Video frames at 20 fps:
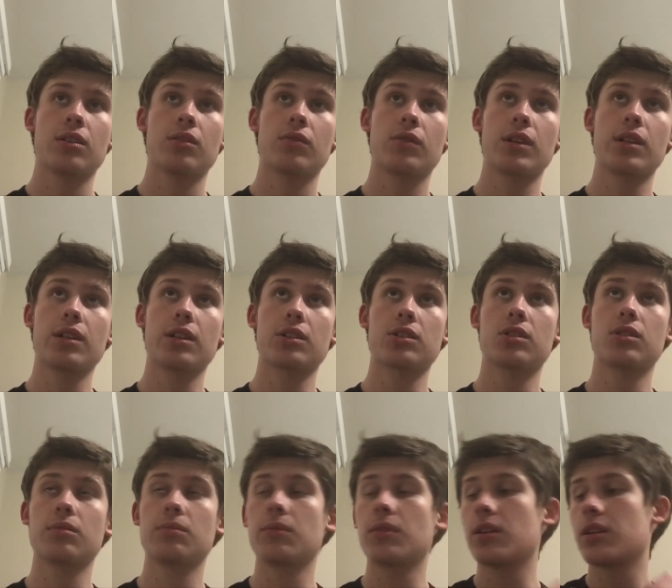right next
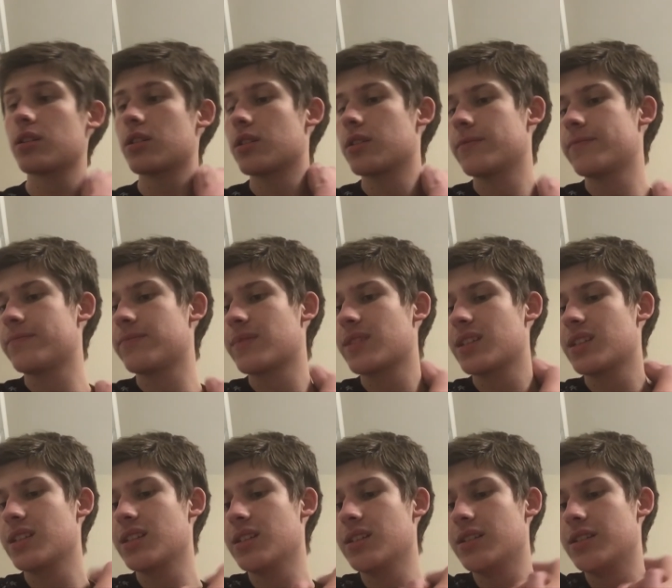to the body
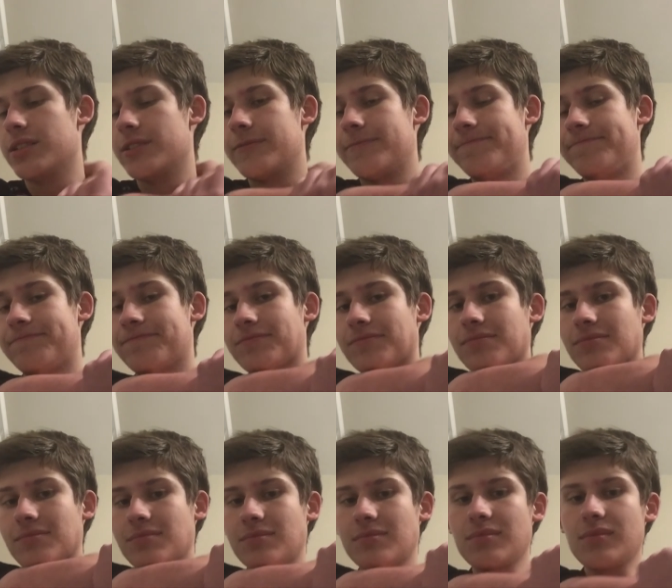and
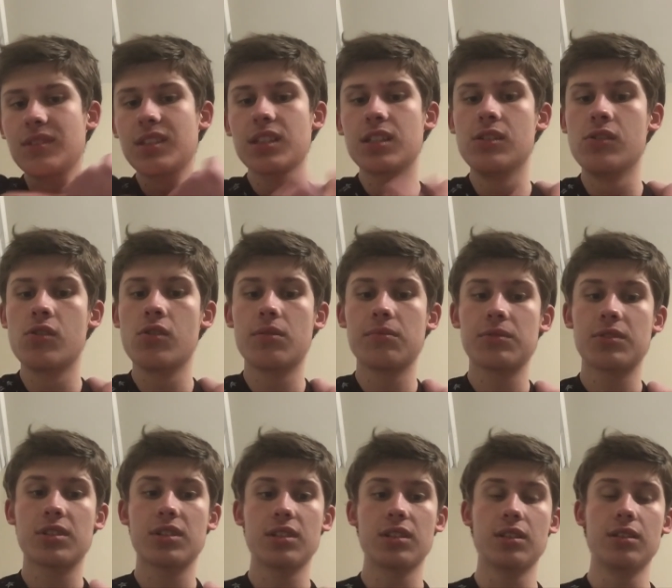you know what I'm
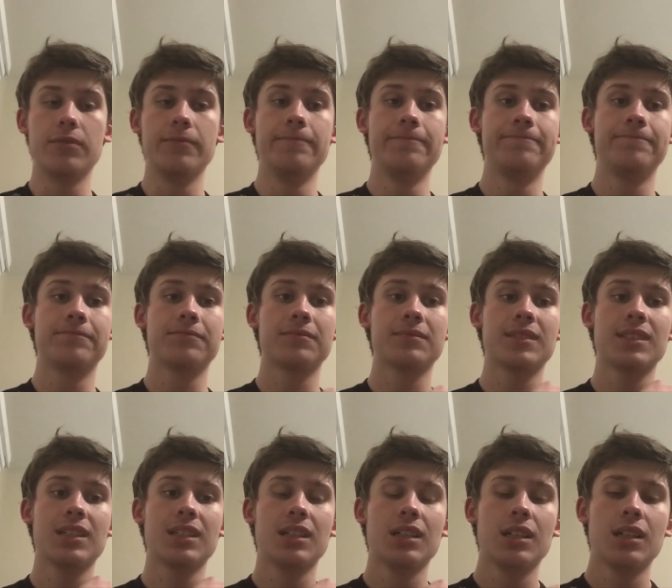saying
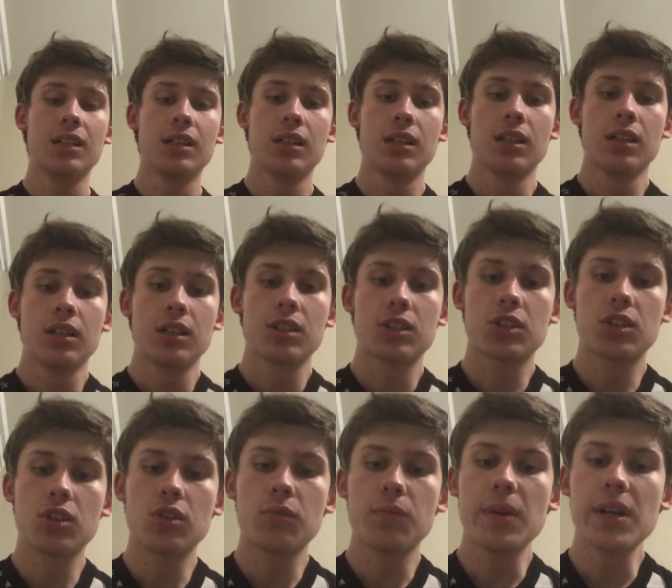
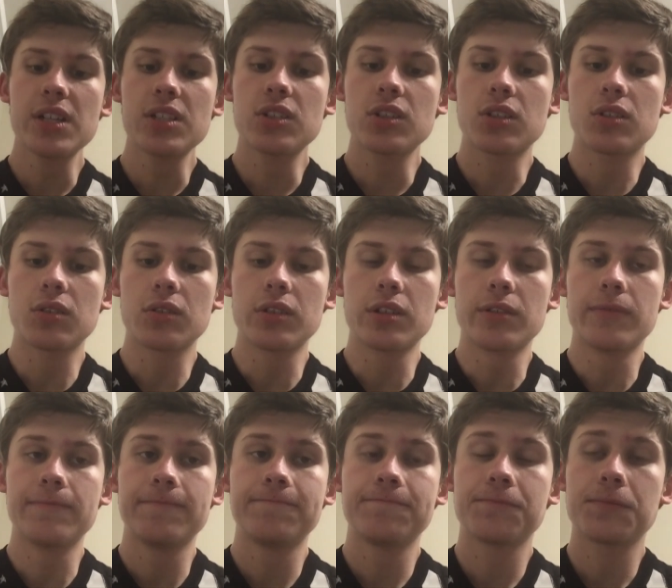so
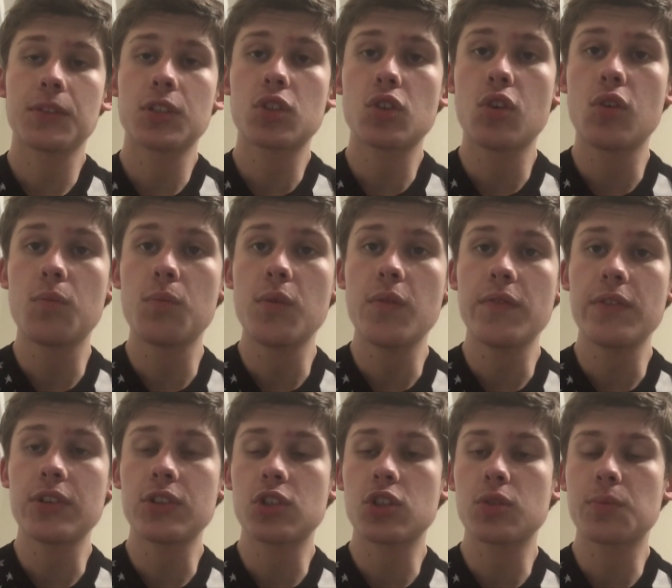basically this whole
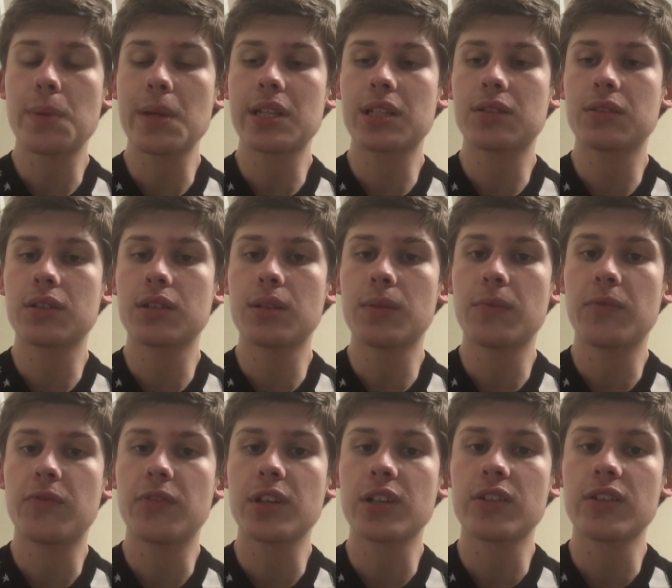movie is just basically them
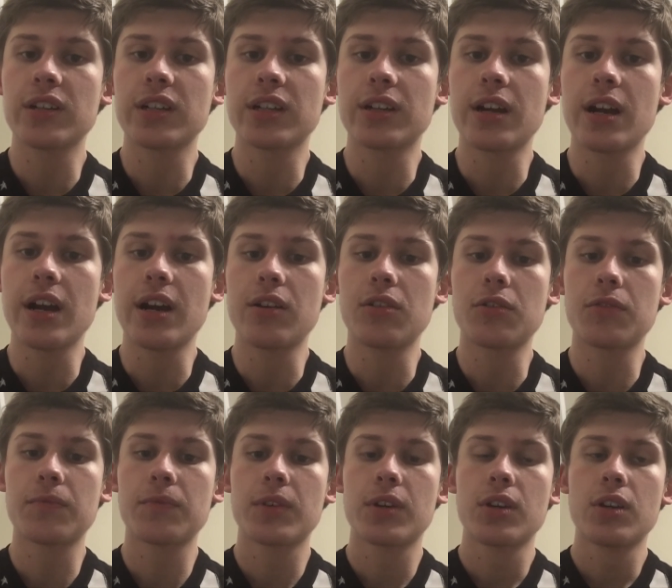figuring
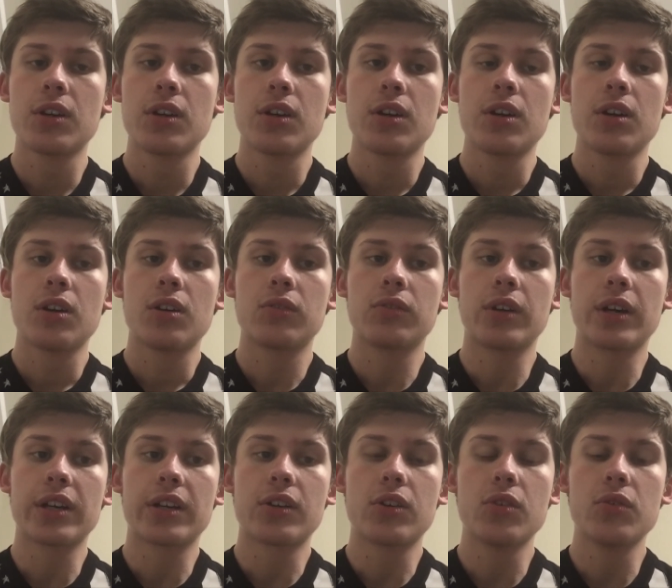out
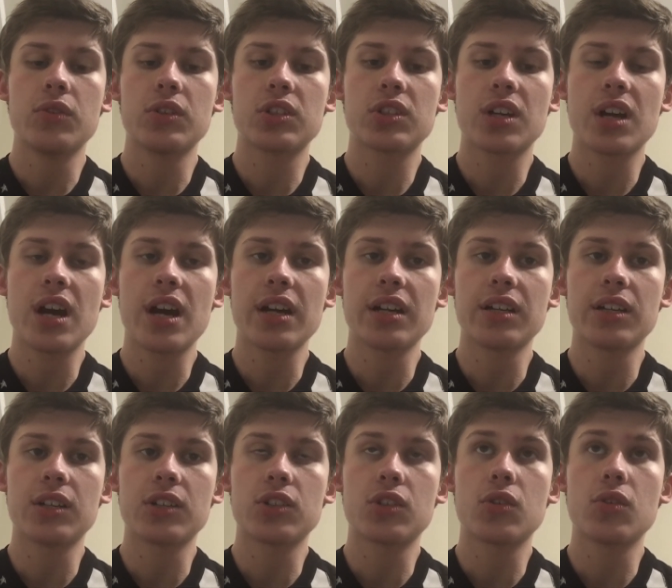like who this guy
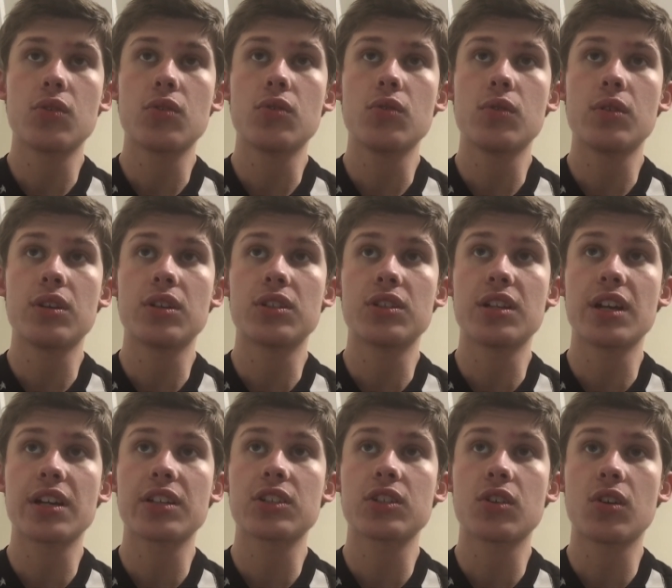is, who his
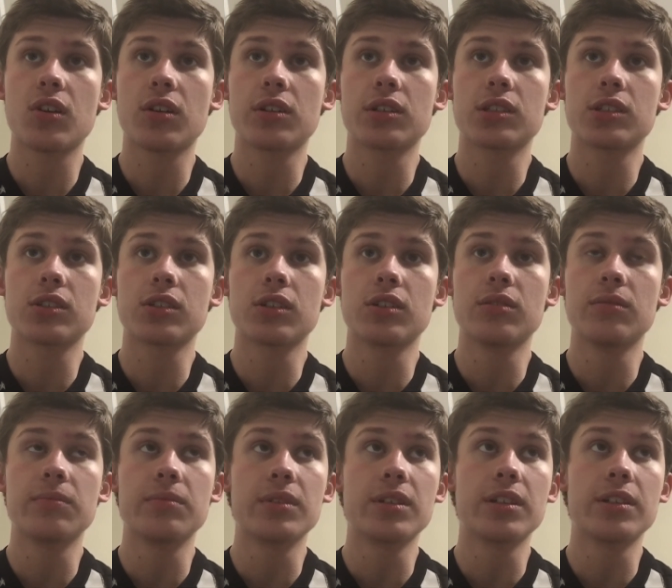next targets are going
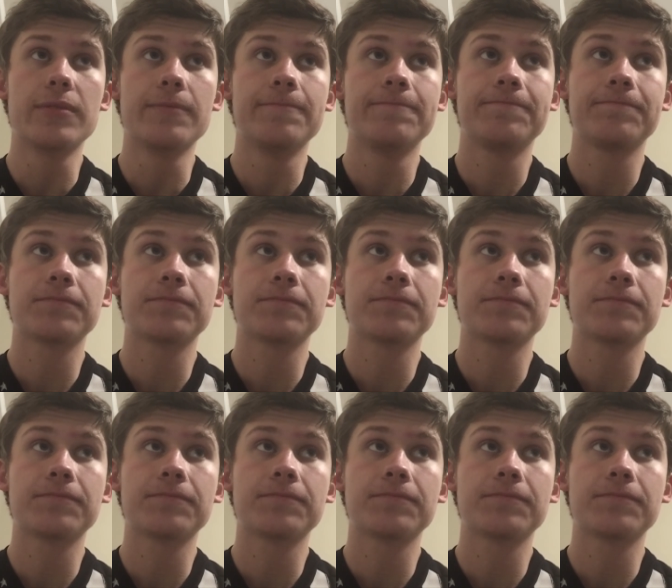to be,